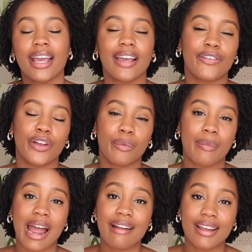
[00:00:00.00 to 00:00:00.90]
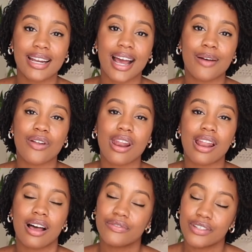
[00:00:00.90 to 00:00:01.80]
If you're married, I would
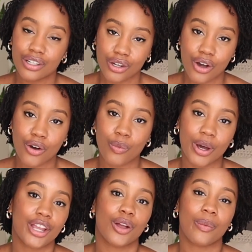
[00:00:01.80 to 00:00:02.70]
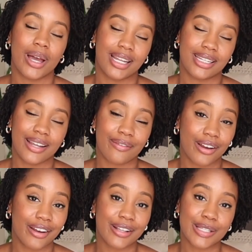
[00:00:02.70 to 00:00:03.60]
love to know what your wedding day
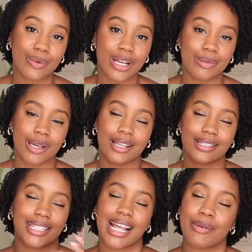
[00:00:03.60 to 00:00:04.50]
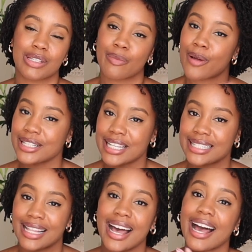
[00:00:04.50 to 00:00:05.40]
fragrance was, because that was a process
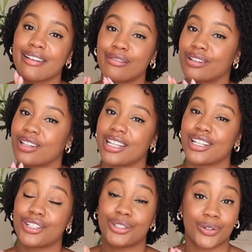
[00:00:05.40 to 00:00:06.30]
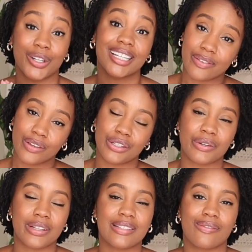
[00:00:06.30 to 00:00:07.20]
that I really enjoyed. If you
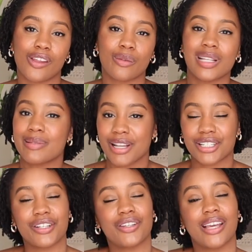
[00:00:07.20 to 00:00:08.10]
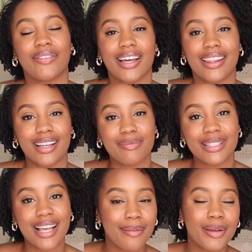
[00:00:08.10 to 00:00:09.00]
enjoyed this video, please make sure you give it a thumbs
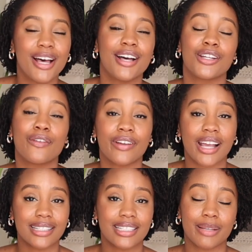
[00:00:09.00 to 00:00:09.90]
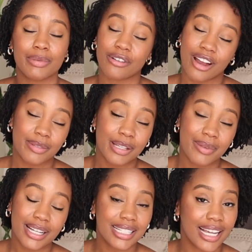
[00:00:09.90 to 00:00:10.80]
up. Don't forget to subscribe to
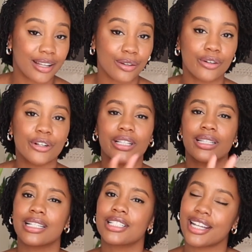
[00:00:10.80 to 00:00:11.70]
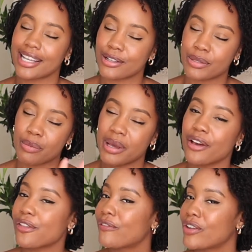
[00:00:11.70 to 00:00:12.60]
my channel, or at least check out some of my
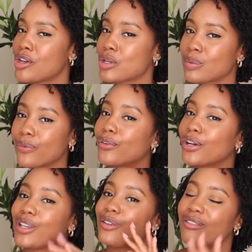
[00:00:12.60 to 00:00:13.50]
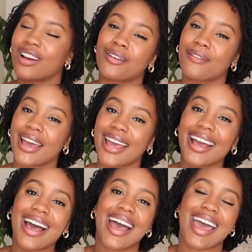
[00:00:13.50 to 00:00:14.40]
other videos before you run away.
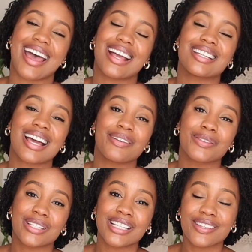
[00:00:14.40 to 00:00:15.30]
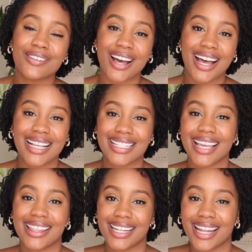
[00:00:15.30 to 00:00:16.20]
And I will see you guys
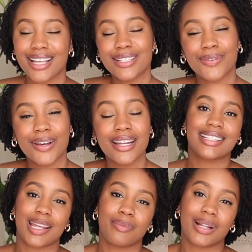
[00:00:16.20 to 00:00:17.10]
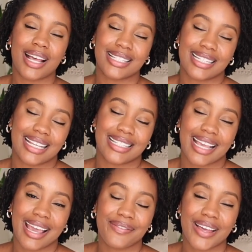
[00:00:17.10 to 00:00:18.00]
in the next one. Stay blessed, stay
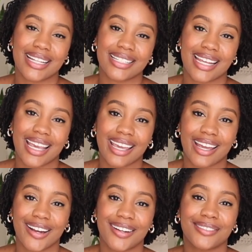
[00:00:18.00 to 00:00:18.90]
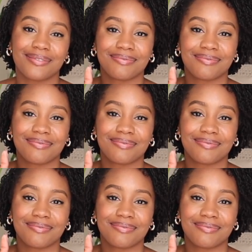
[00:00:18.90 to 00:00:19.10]
safe, and take care.